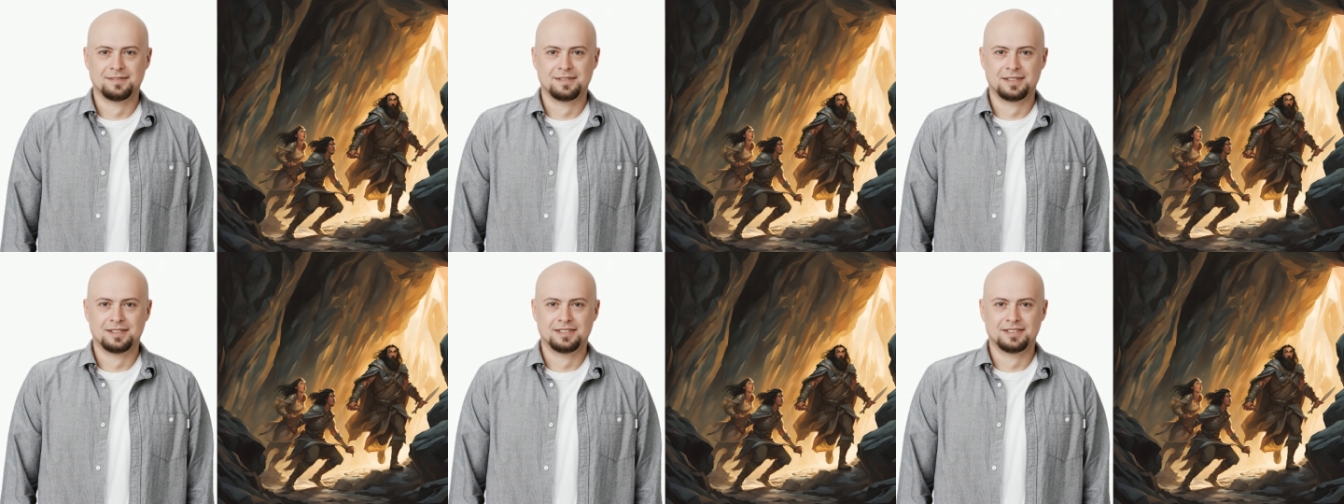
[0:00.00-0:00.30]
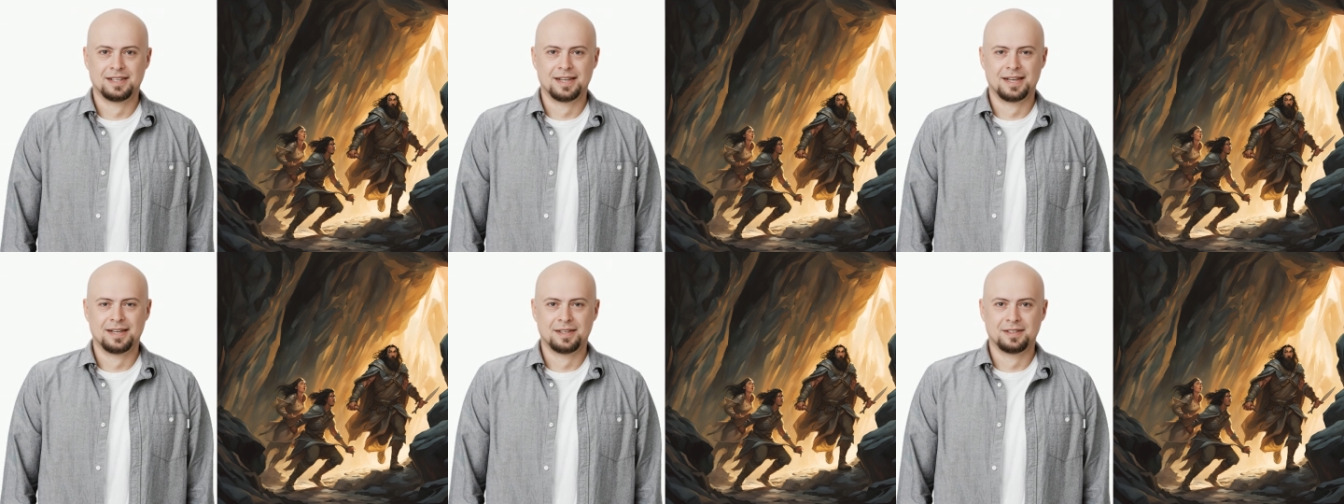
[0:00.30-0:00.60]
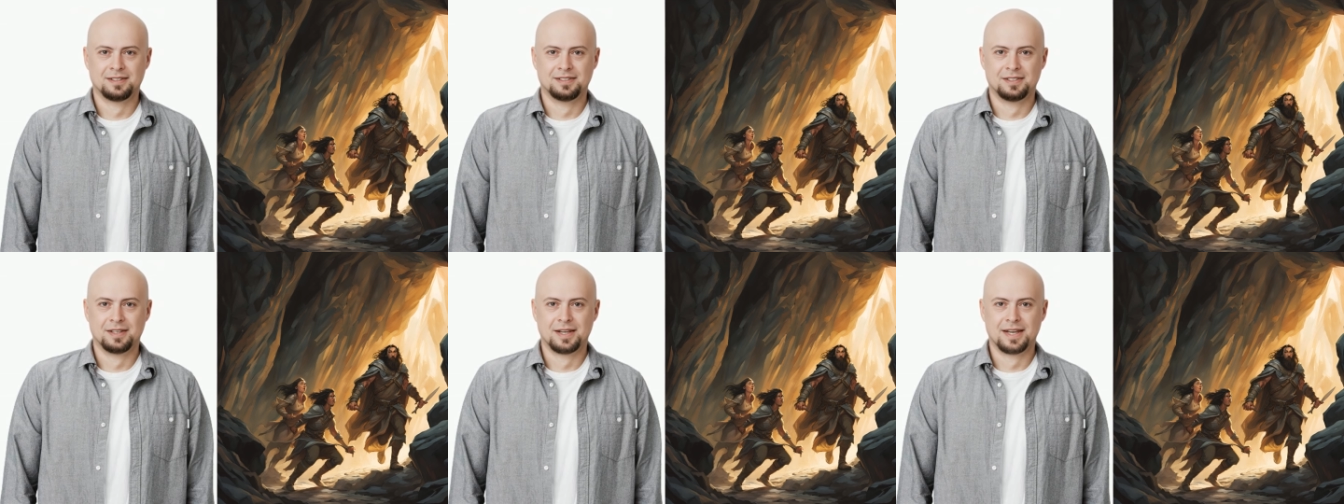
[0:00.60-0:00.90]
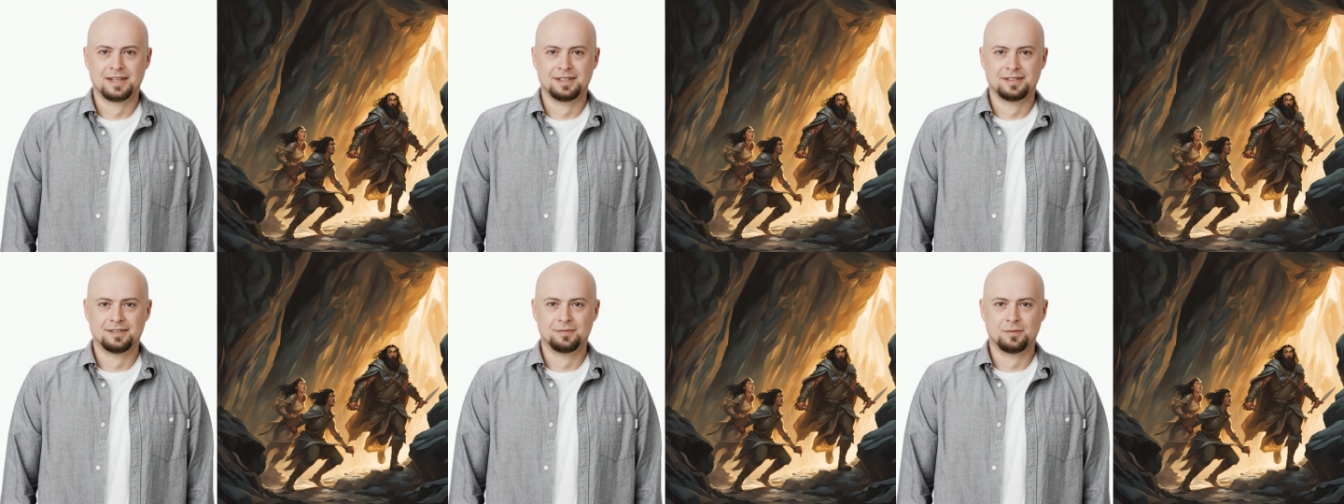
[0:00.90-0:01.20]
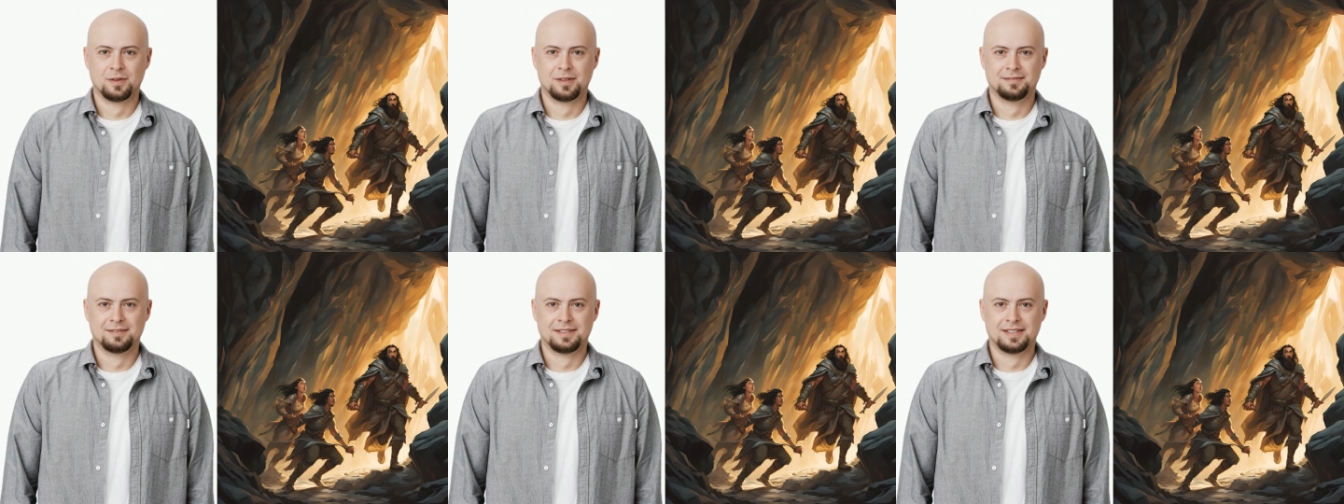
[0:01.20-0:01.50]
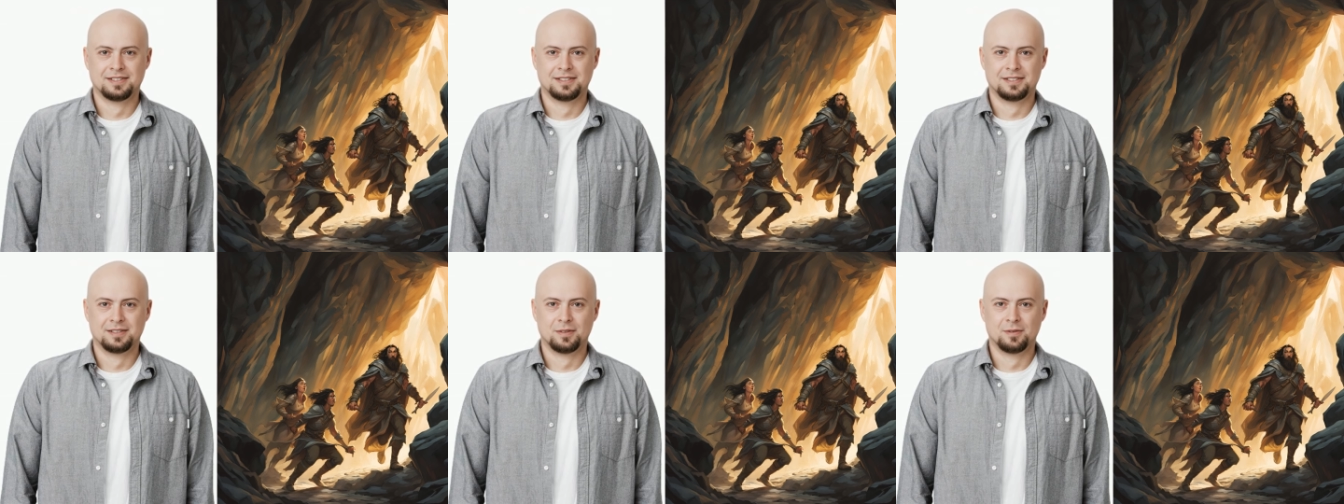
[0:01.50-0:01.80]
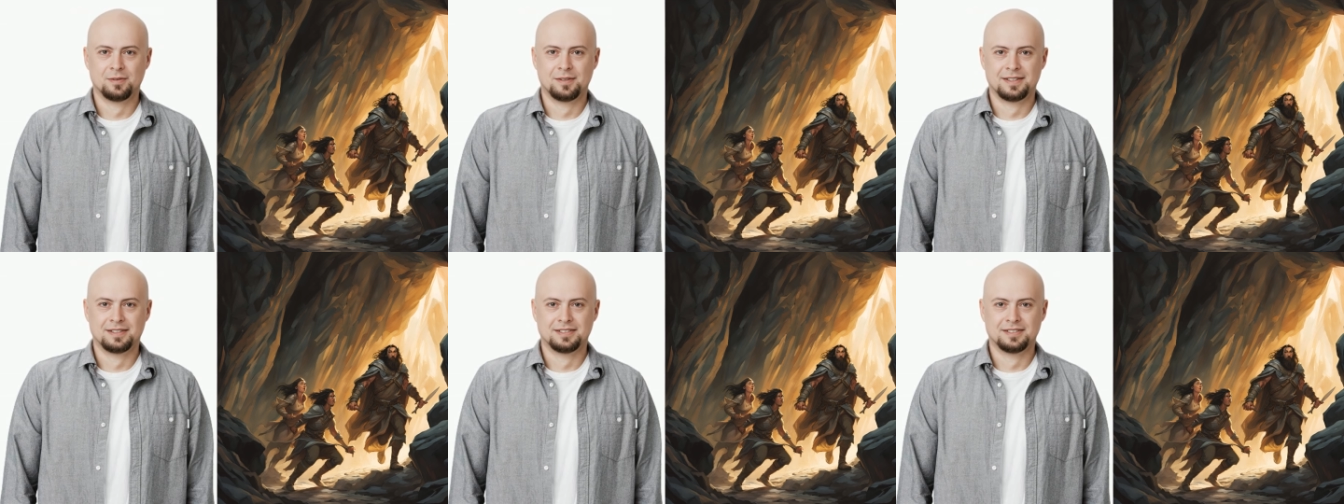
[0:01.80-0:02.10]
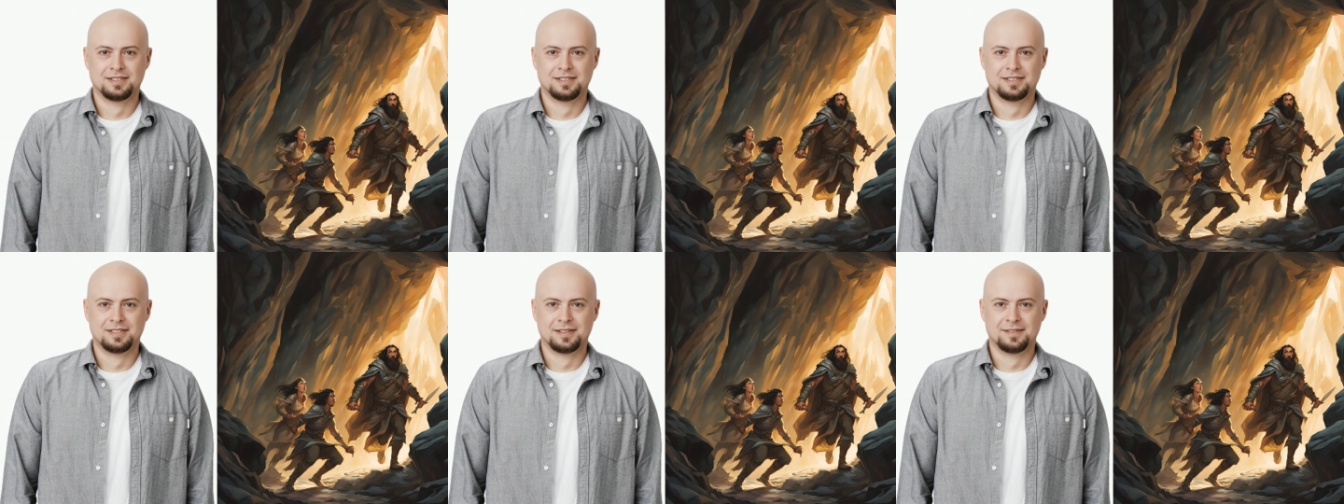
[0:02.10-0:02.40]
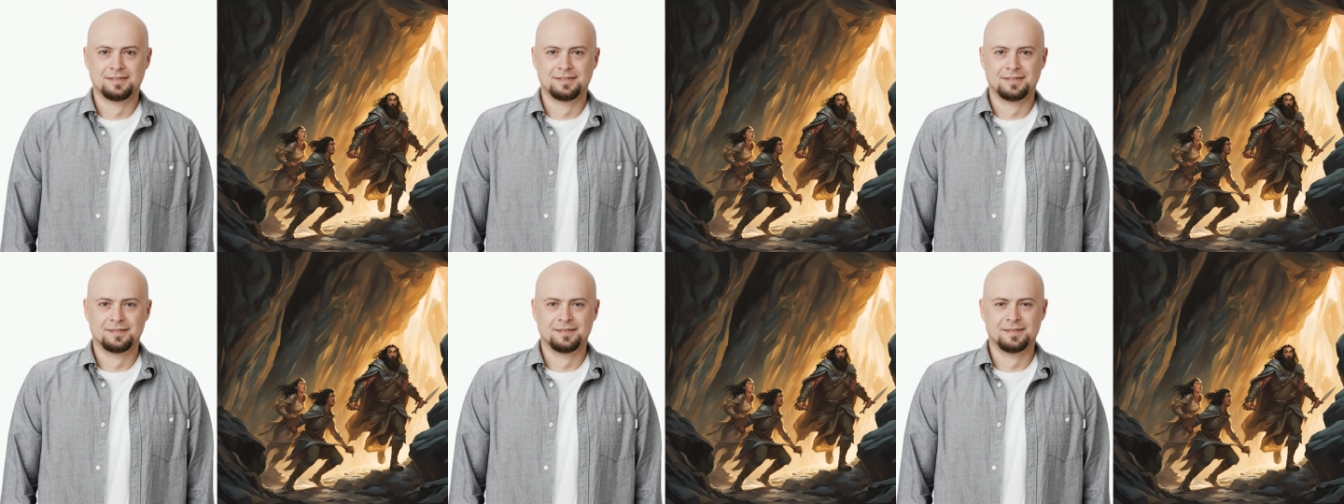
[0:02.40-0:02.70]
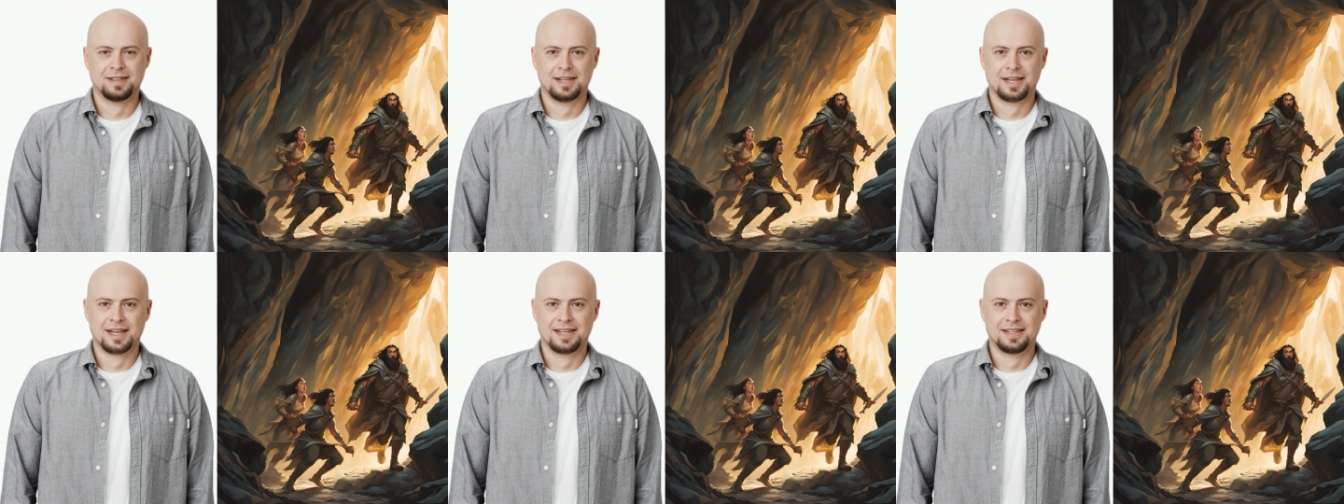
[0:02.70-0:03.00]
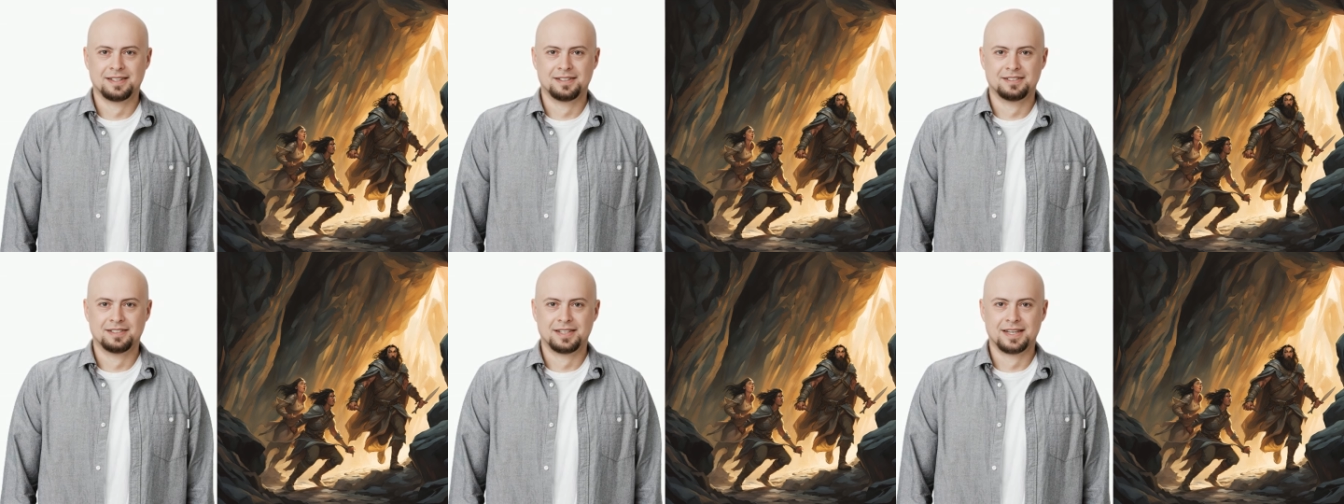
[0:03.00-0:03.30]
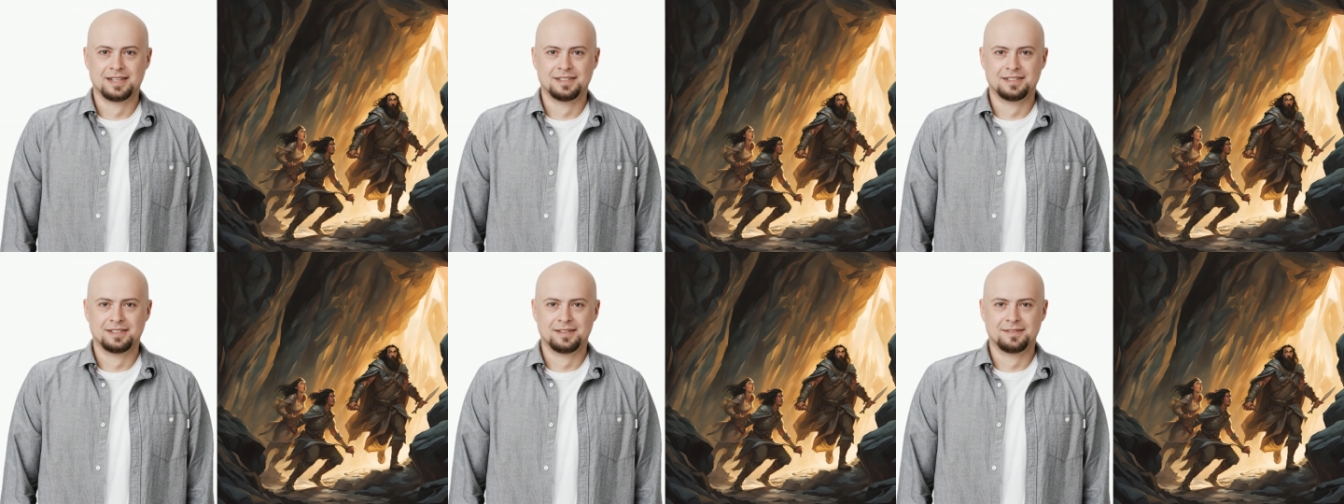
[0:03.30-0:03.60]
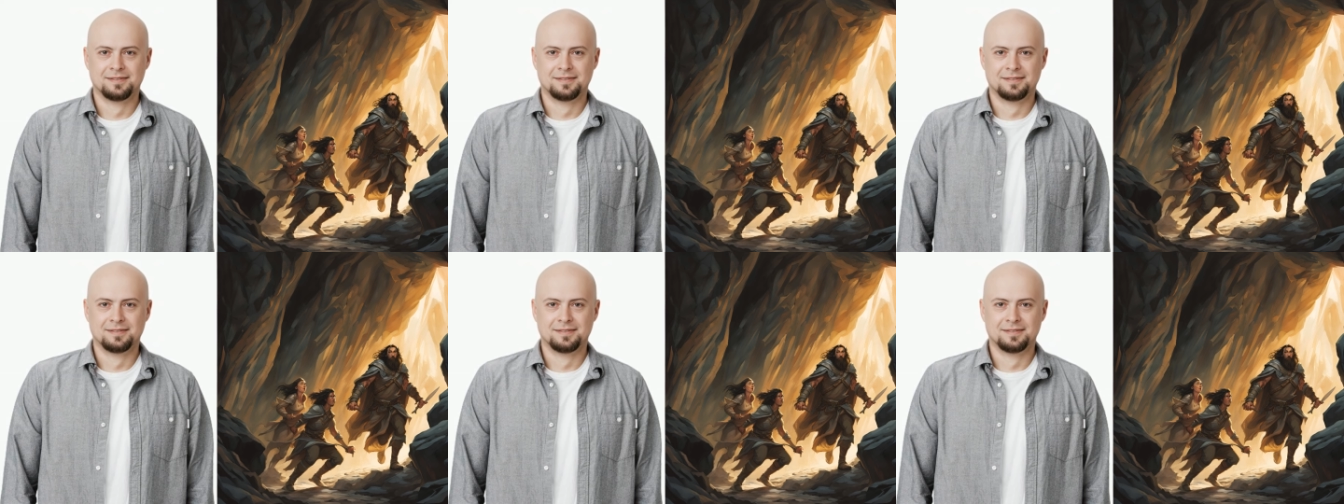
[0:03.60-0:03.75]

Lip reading: The second trial is one of endurance, Gaian said.